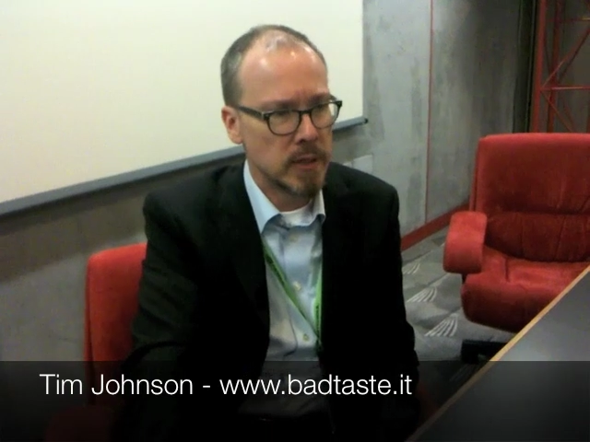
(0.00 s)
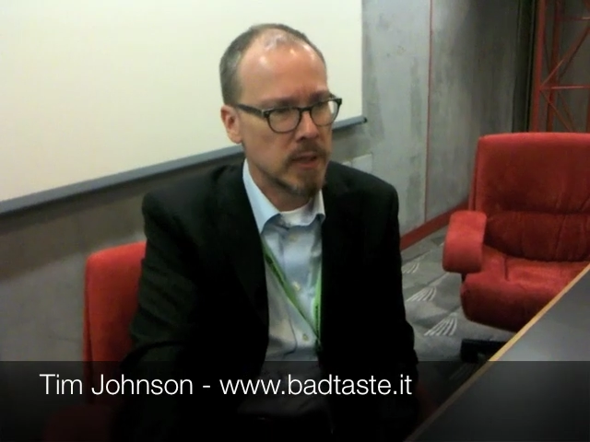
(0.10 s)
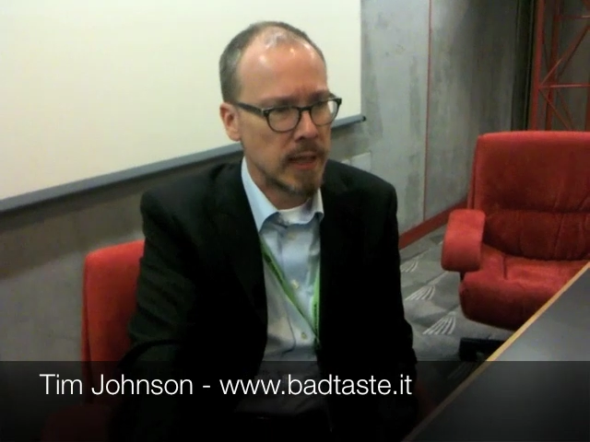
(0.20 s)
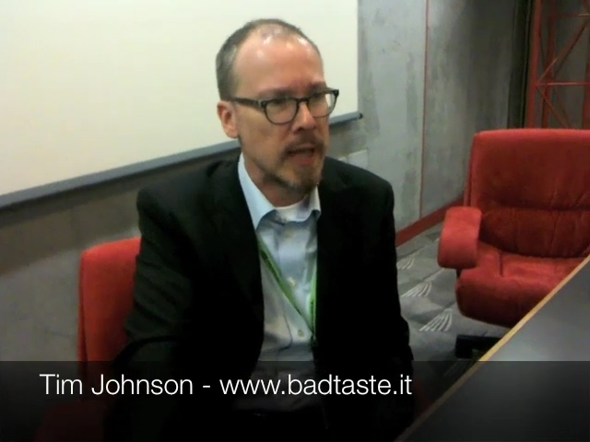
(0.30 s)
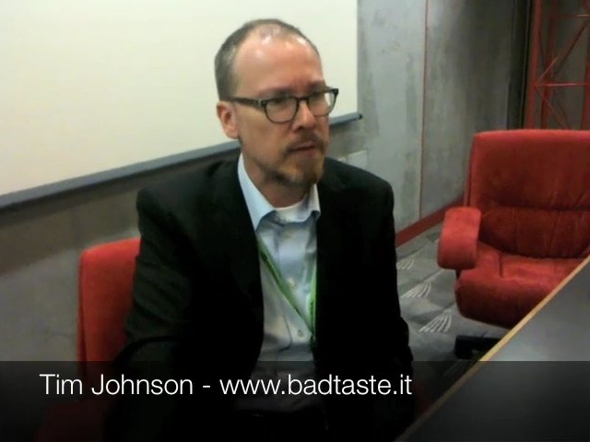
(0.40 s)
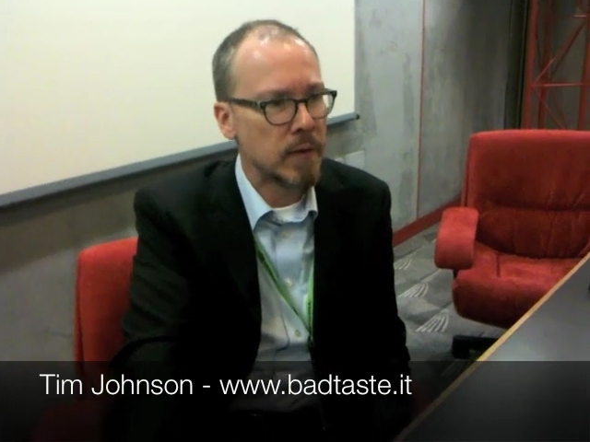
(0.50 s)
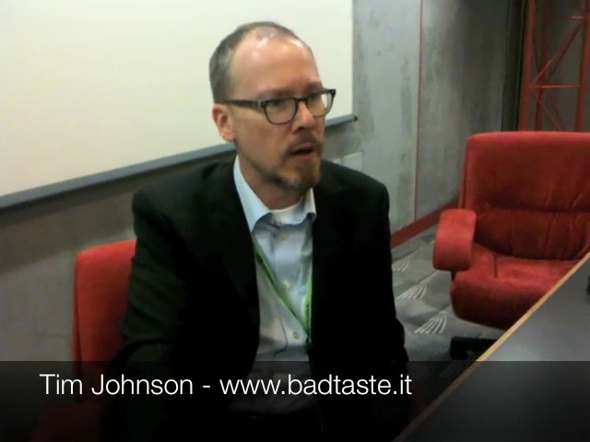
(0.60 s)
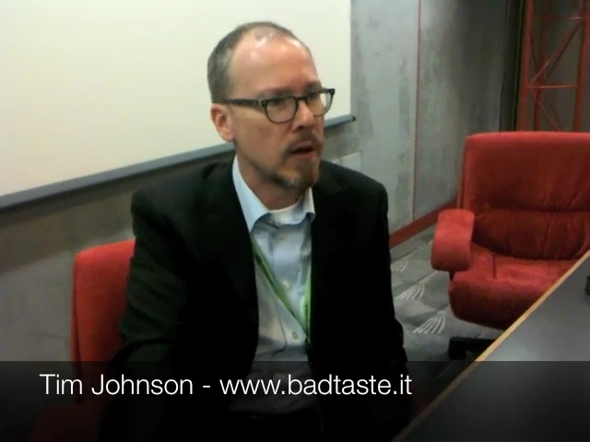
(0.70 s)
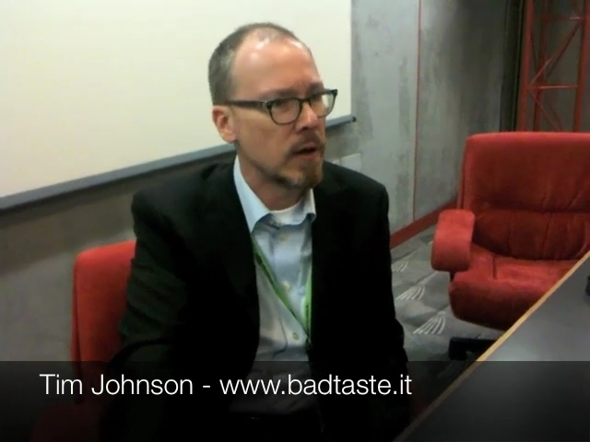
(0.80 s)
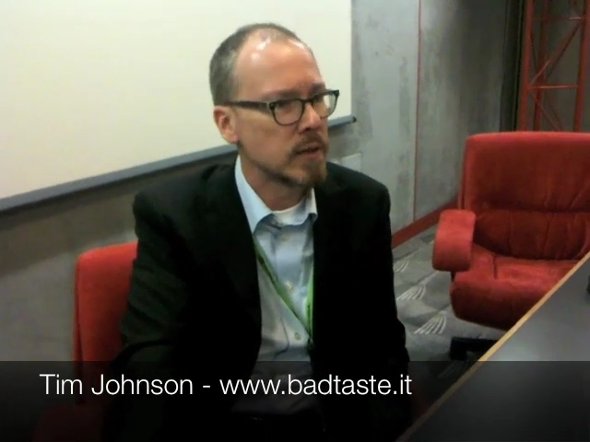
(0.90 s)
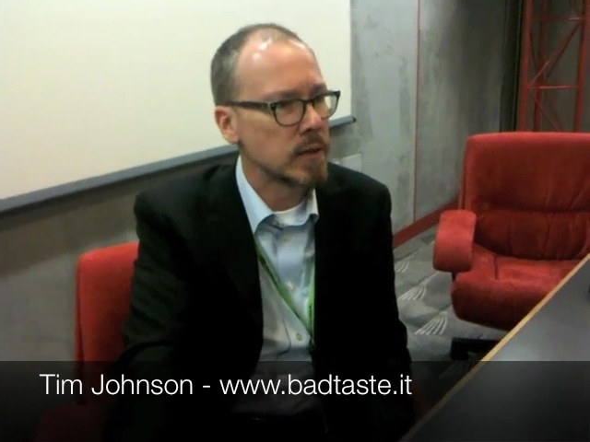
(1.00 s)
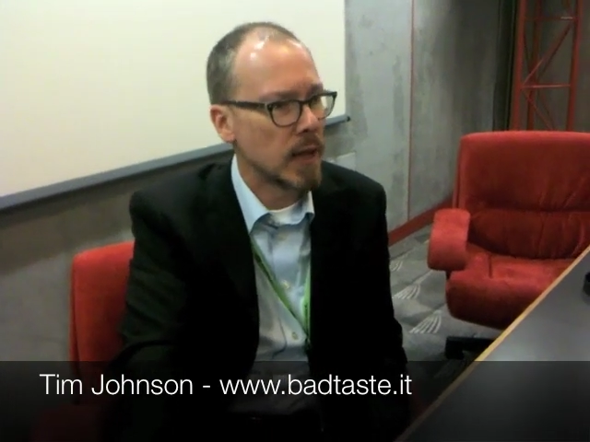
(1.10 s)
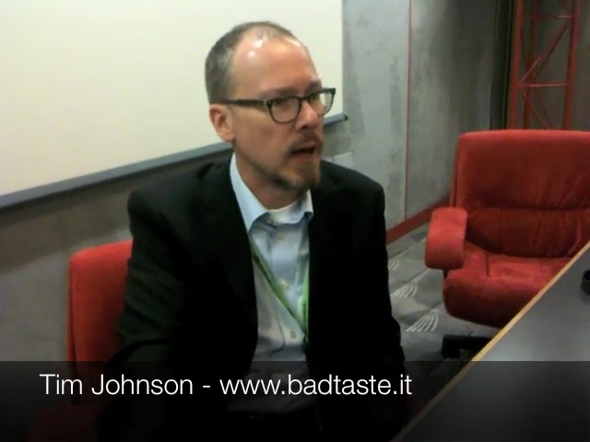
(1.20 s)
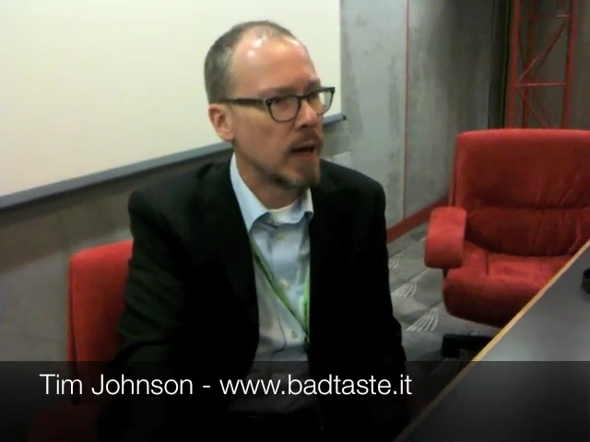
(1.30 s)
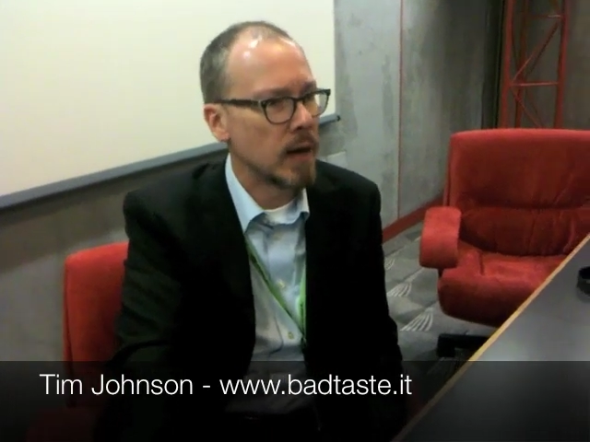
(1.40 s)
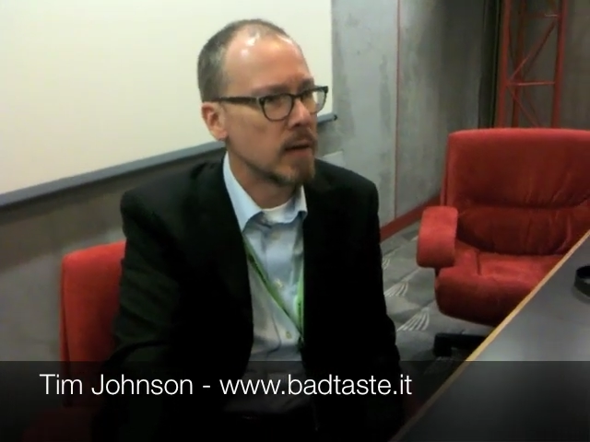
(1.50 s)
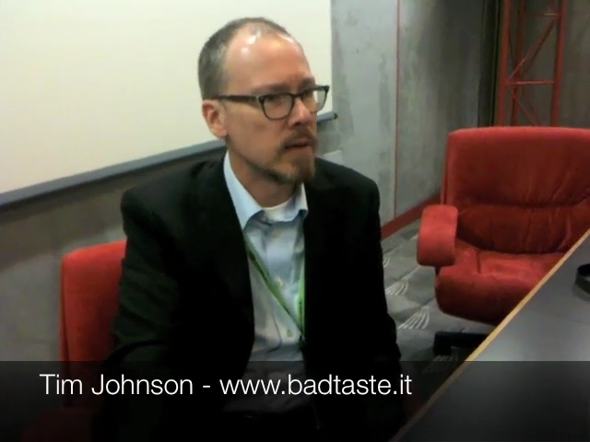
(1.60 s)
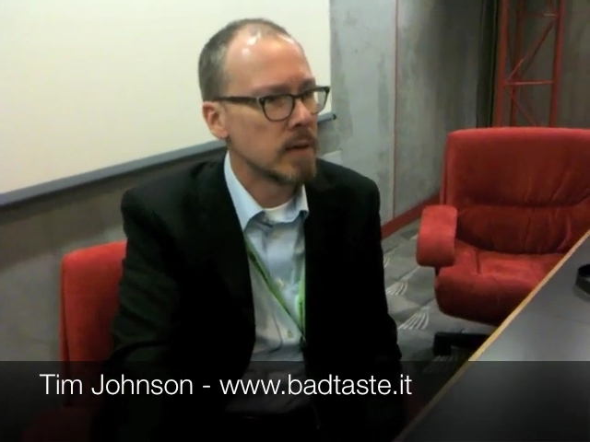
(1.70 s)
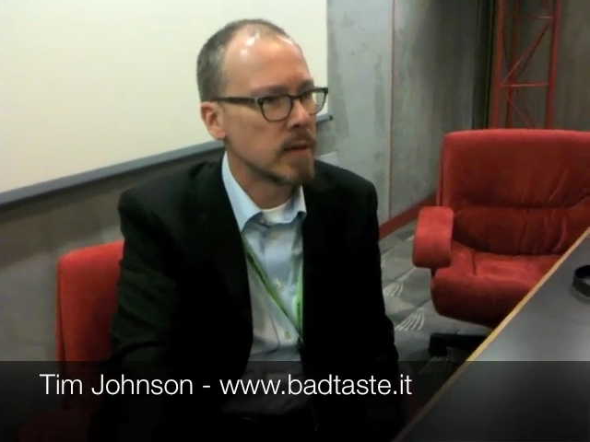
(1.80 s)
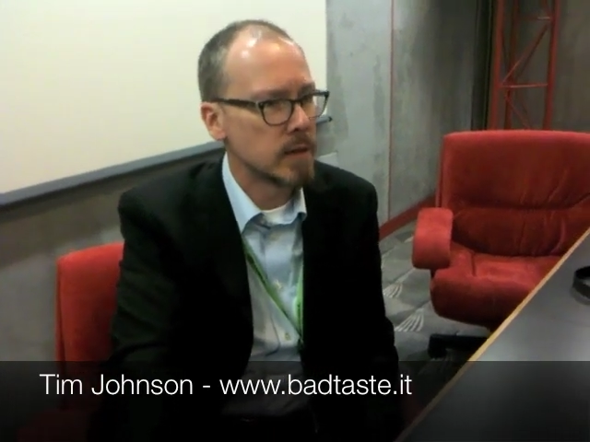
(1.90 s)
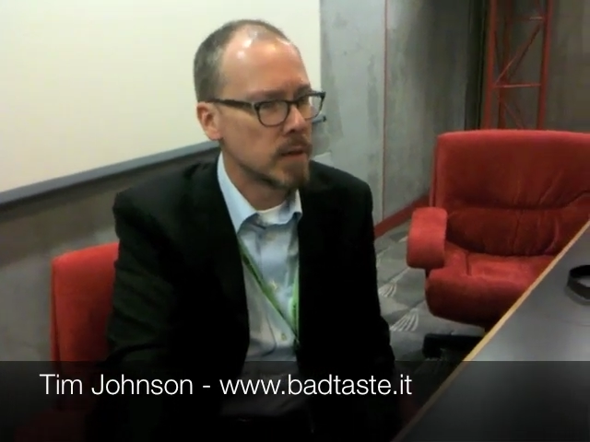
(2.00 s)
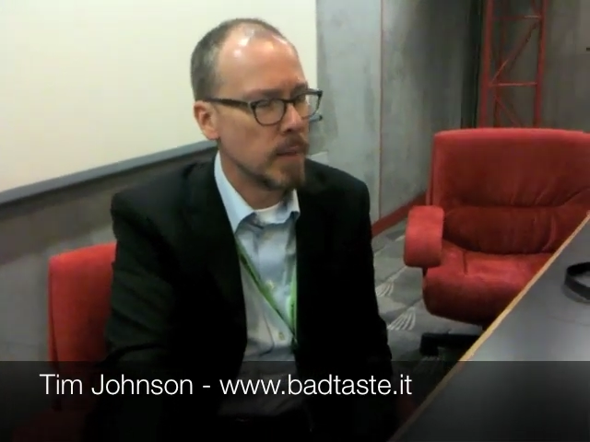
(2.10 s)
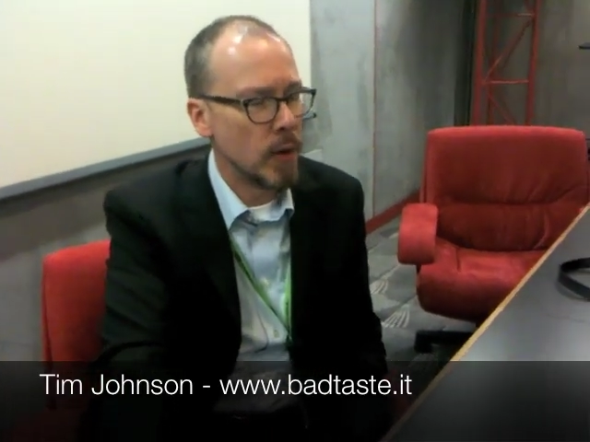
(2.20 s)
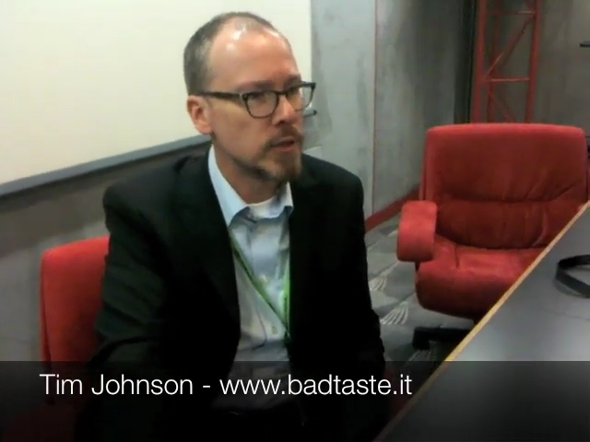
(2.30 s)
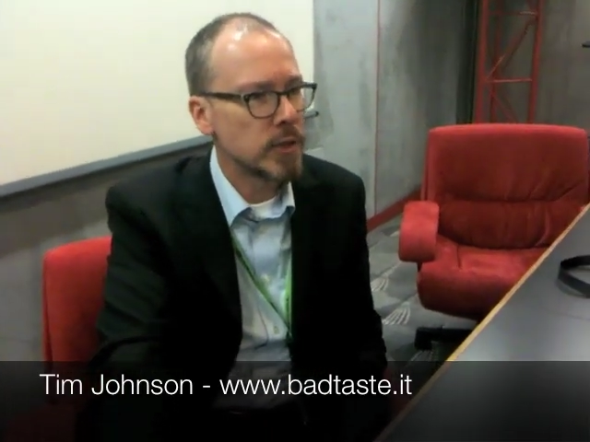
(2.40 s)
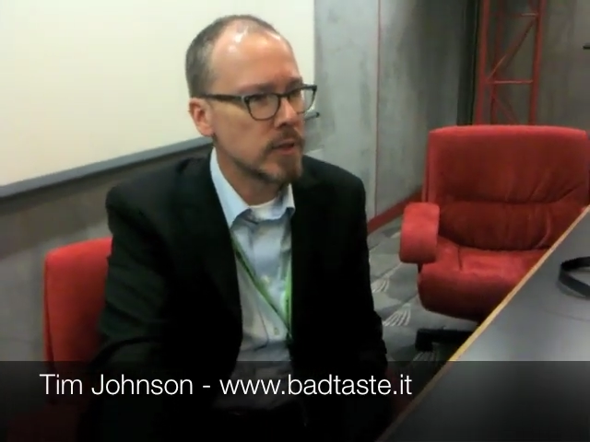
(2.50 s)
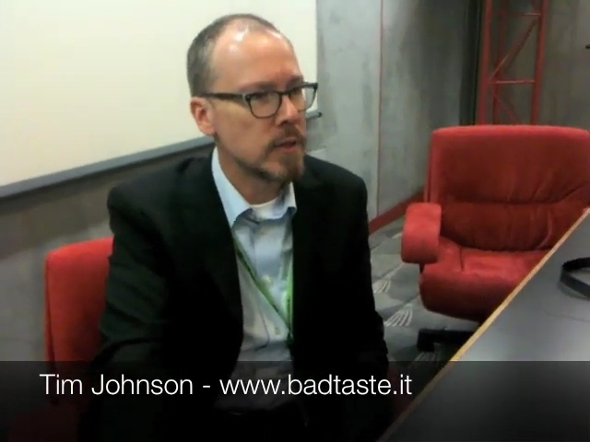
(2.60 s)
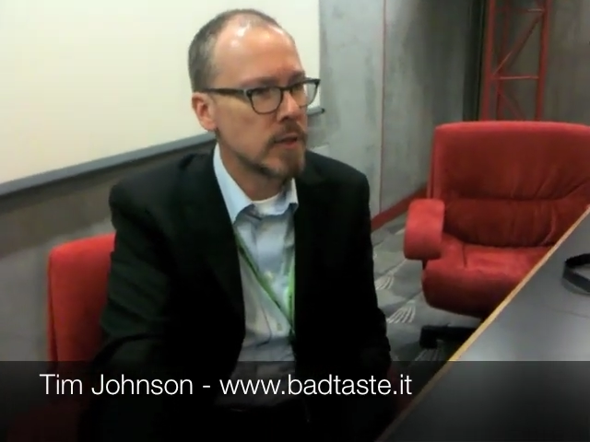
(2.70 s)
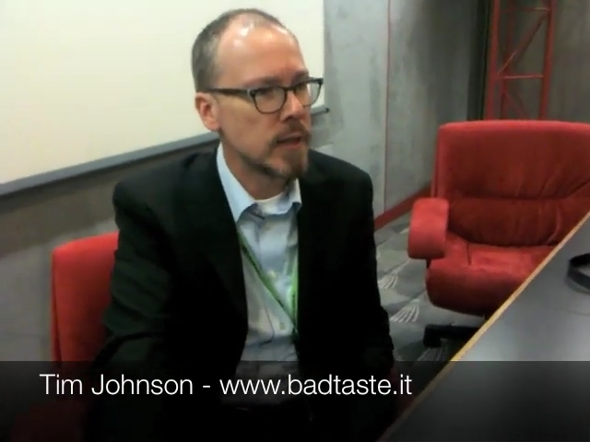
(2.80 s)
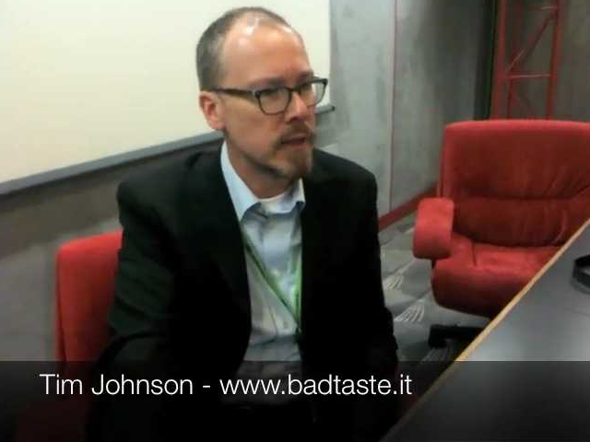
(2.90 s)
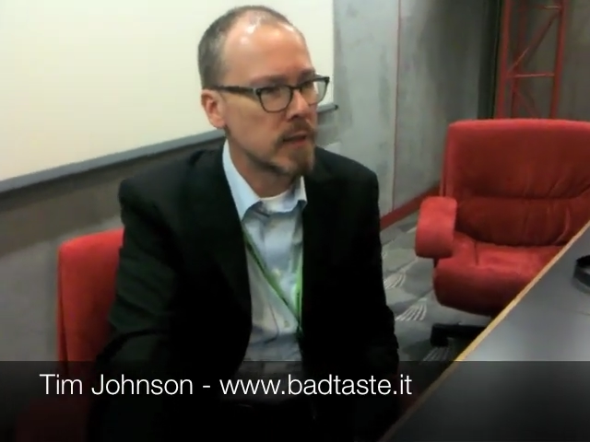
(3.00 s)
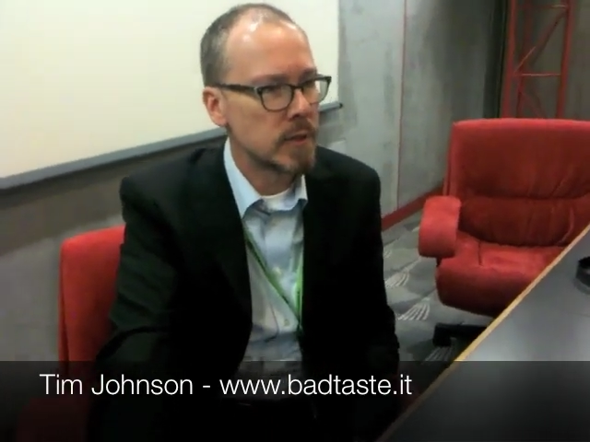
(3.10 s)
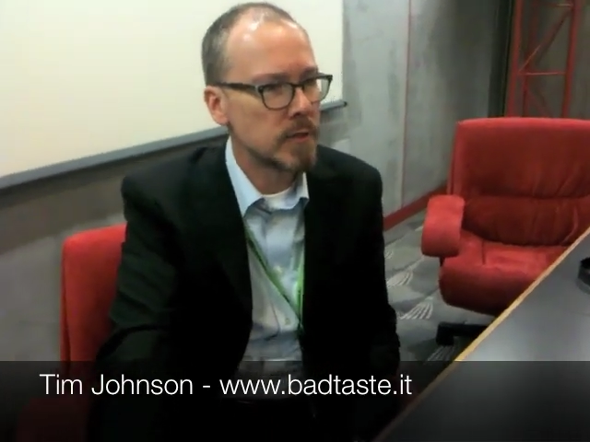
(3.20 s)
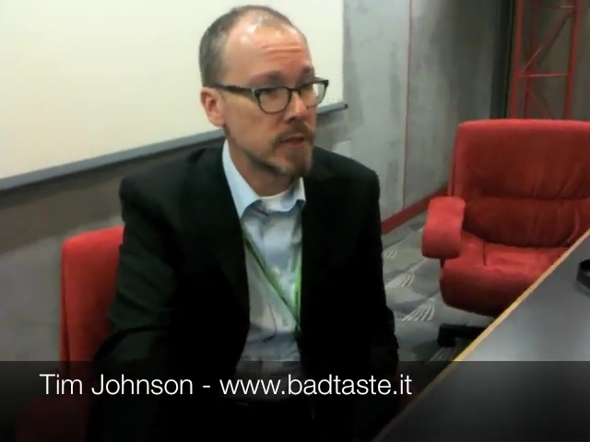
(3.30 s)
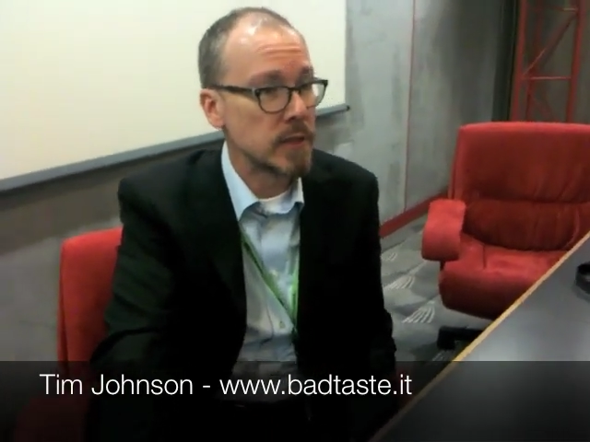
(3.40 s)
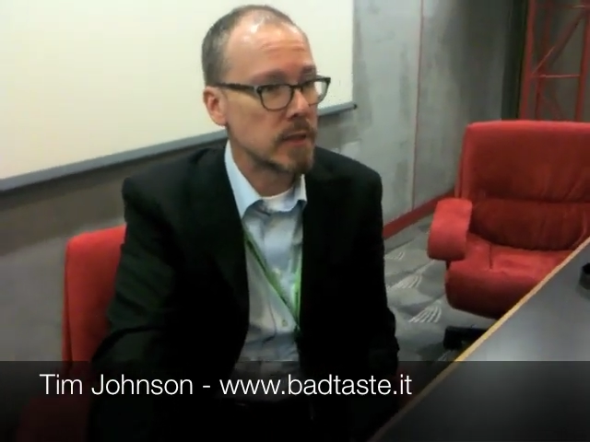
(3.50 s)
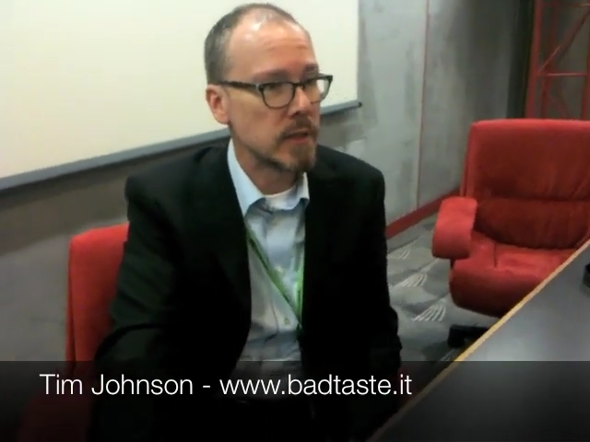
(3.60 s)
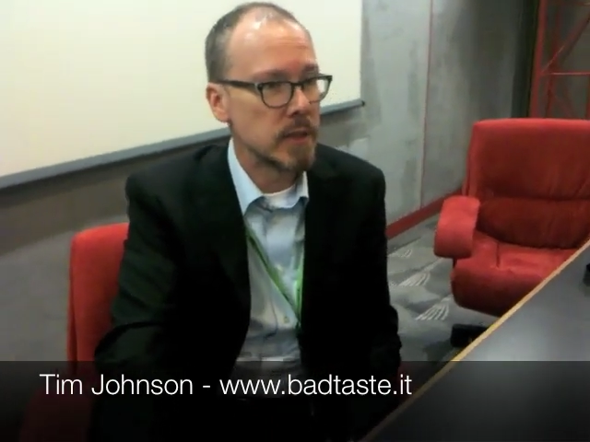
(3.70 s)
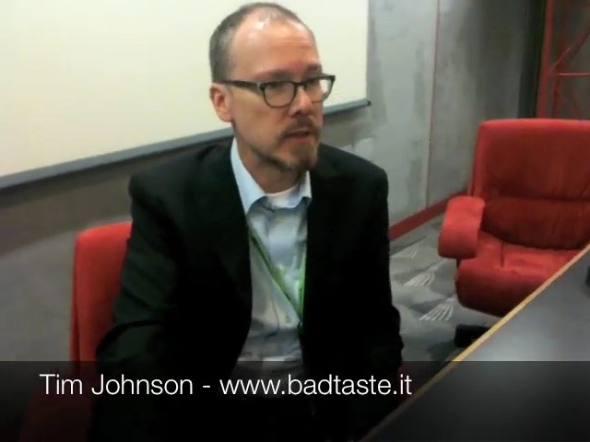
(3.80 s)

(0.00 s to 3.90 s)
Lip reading: It's a lifelong scar. It's emotional and it's physical.